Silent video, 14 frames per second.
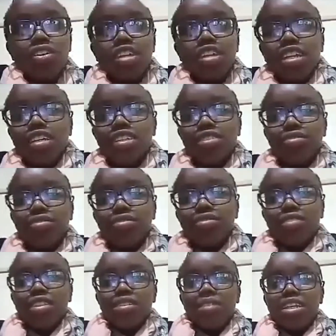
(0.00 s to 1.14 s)
you, Dennis, for
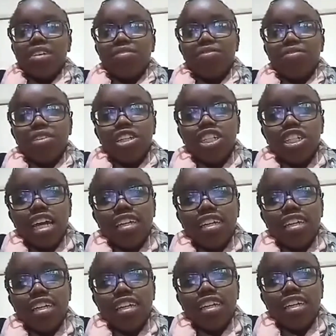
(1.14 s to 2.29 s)
the wonderful
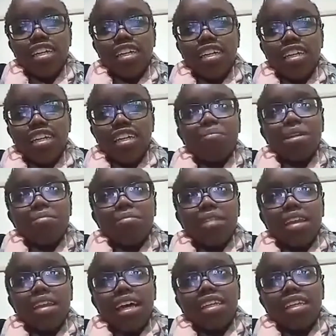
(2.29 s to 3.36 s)
sharing. I trust you've all been